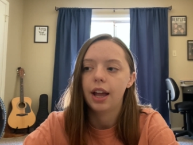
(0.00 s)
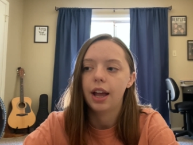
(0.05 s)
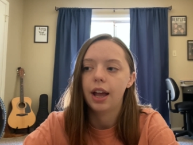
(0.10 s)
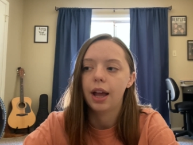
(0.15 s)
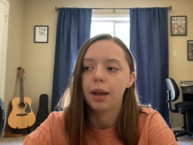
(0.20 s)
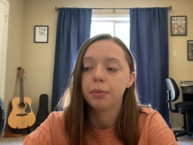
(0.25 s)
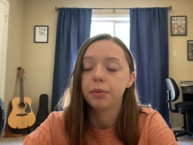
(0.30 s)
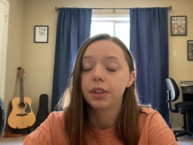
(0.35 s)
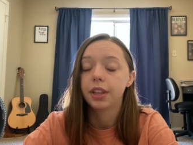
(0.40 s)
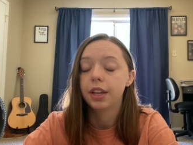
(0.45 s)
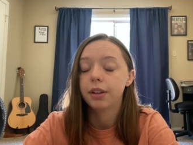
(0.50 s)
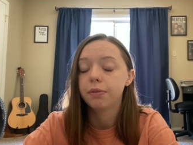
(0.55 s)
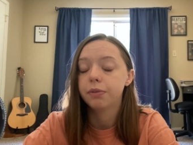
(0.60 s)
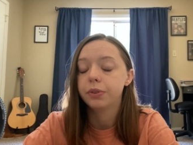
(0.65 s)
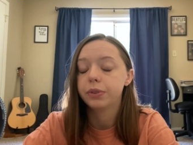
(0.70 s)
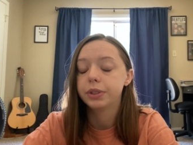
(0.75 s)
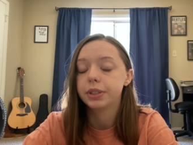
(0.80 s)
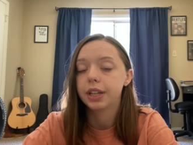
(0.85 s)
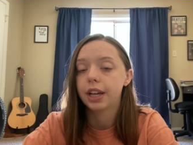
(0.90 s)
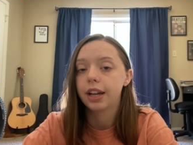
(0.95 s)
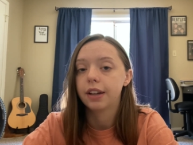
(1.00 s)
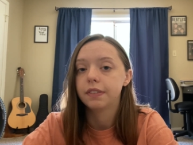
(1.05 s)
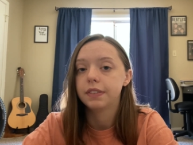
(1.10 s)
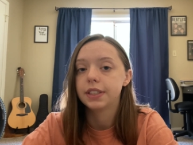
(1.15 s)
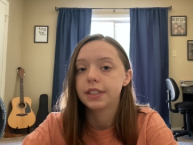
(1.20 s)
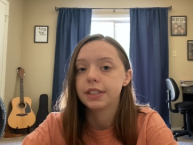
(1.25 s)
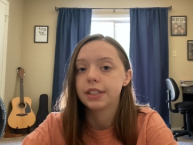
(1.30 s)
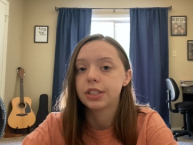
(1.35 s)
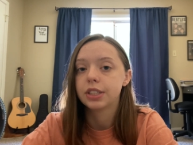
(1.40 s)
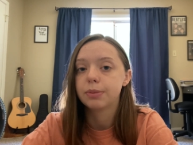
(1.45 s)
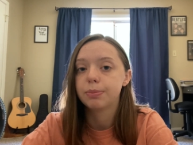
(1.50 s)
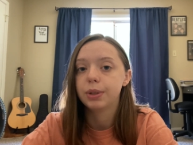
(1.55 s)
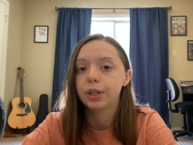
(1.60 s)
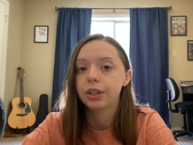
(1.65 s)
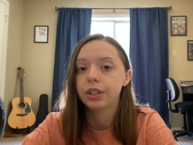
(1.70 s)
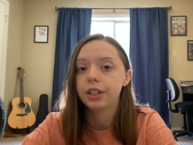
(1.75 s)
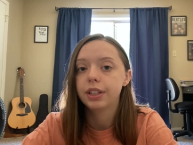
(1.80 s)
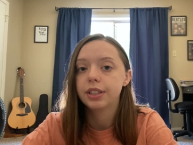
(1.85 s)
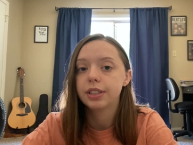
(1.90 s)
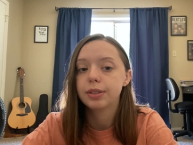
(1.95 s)
I'm thankful to have this
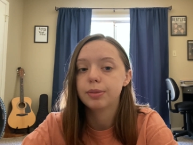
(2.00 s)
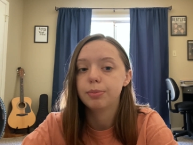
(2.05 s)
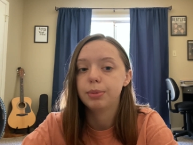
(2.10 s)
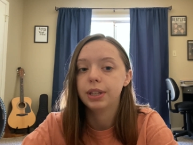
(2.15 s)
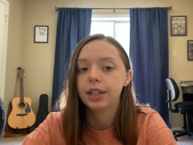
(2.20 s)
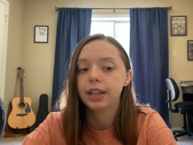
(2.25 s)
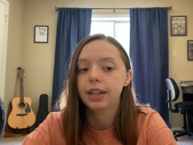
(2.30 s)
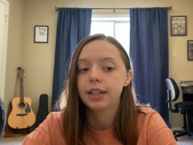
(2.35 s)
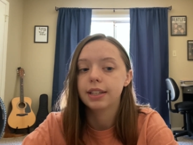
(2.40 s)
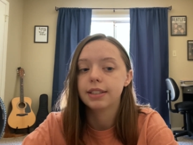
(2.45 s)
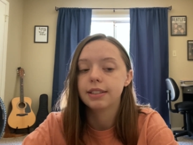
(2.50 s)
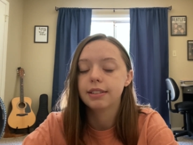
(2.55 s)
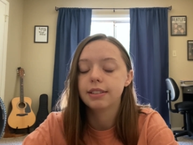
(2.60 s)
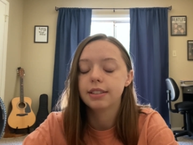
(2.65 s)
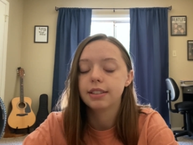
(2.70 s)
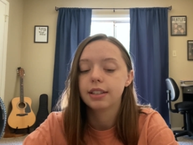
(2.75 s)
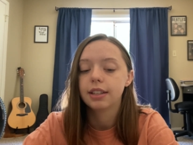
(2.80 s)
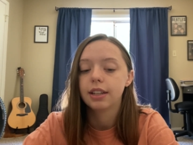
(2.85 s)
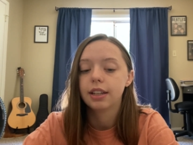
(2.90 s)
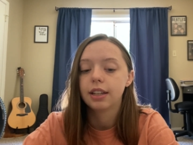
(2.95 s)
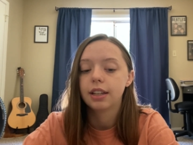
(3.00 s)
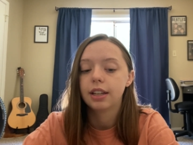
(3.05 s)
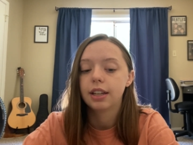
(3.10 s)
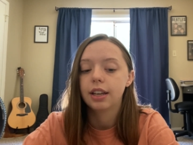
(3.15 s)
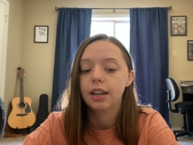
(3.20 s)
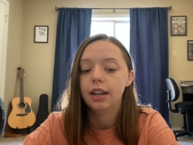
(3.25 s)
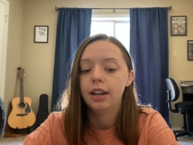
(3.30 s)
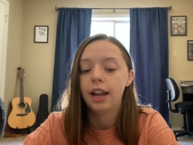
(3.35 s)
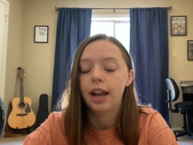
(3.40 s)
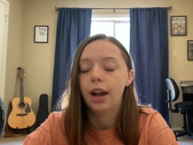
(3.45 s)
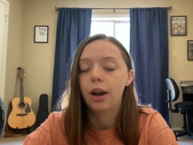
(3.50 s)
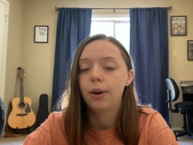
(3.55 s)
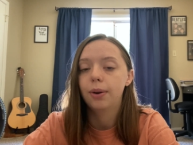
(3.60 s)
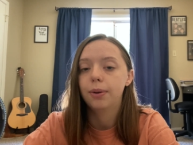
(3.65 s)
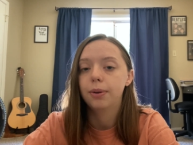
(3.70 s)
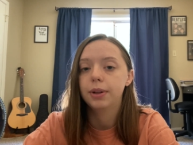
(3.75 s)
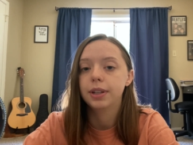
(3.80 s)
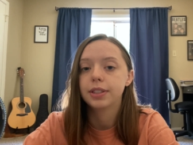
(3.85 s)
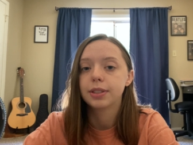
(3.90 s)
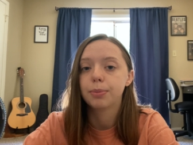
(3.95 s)
experience because
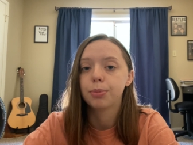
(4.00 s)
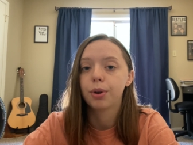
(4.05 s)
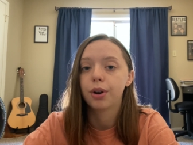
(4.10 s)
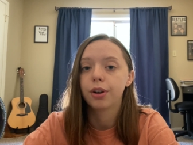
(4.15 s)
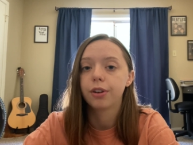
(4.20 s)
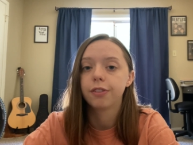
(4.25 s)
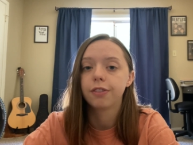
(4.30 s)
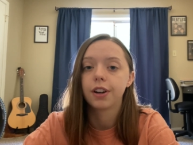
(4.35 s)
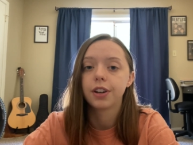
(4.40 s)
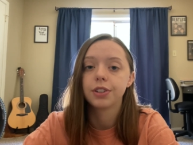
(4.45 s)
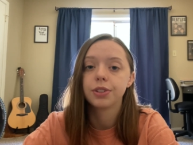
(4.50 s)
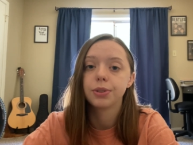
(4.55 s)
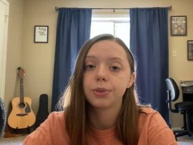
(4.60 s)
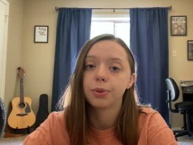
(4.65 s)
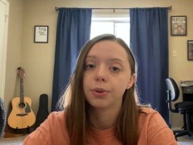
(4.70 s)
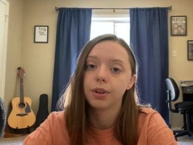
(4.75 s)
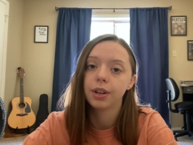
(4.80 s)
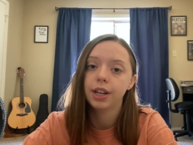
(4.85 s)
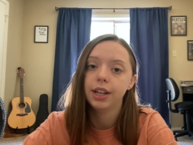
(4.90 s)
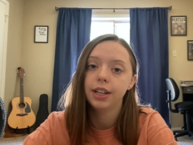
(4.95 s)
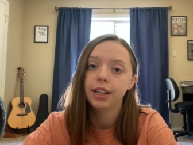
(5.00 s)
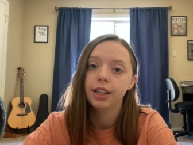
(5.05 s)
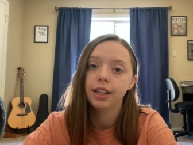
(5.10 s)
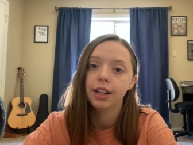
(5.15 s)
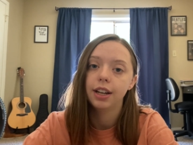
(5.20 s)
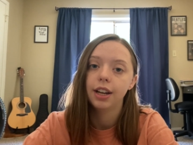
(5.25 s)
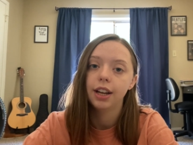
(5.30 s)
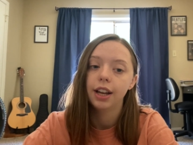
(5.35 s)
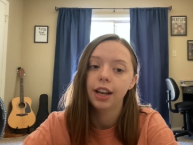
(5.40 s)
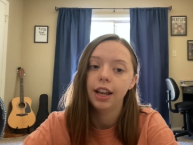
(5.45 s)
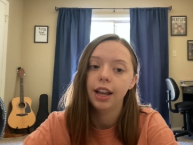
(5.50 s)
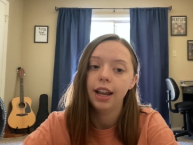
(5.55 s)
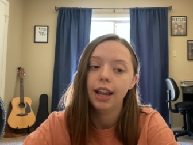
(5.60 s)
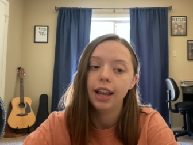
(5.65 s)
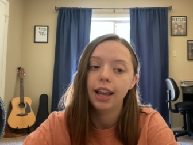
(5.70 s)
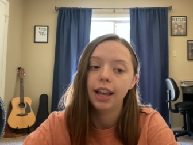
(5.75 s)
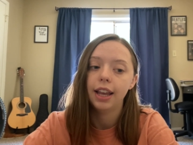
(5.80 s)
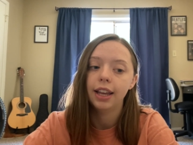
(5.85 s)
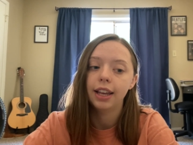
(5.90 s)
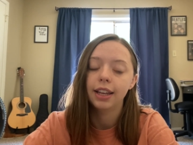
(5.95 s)
now it's a part of our story,
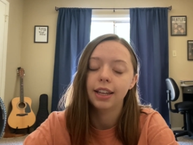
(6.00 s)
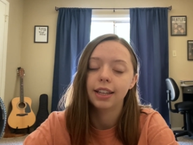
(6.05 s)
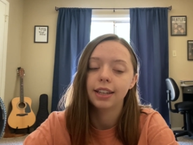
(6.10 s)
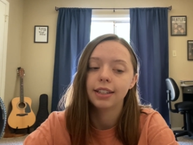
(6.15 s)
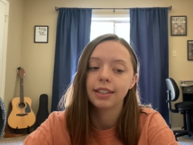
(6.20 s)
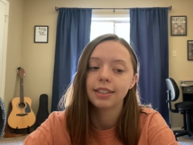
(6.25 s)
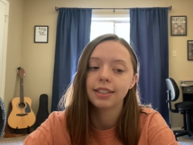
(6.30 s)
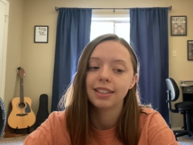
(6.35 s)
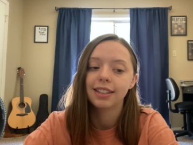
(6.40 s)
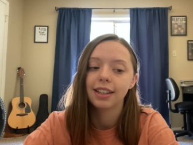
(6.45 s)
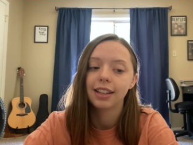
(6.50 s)
and